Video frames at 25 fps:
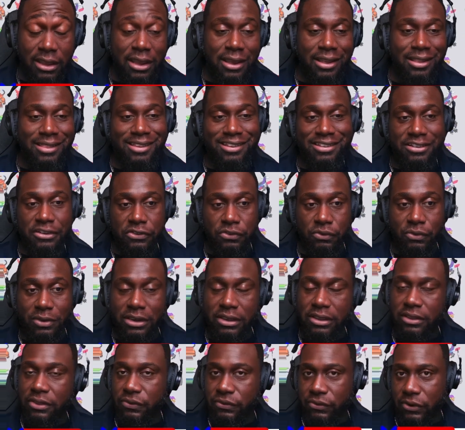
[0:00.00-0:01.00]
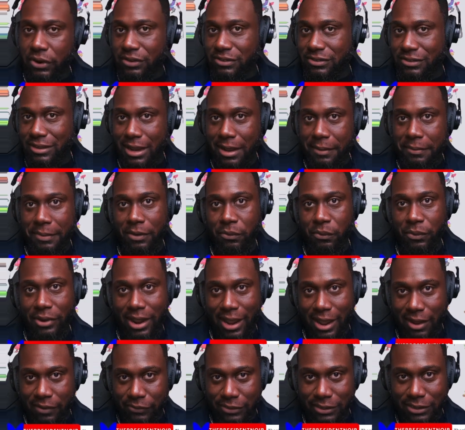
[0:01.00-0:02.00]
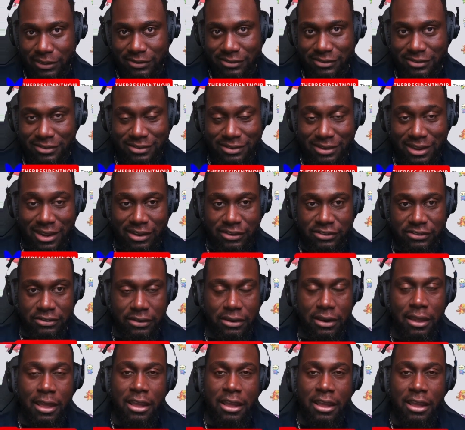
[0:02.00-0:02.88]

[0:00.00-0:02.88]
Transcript: This is really the first time that we're having this discussion.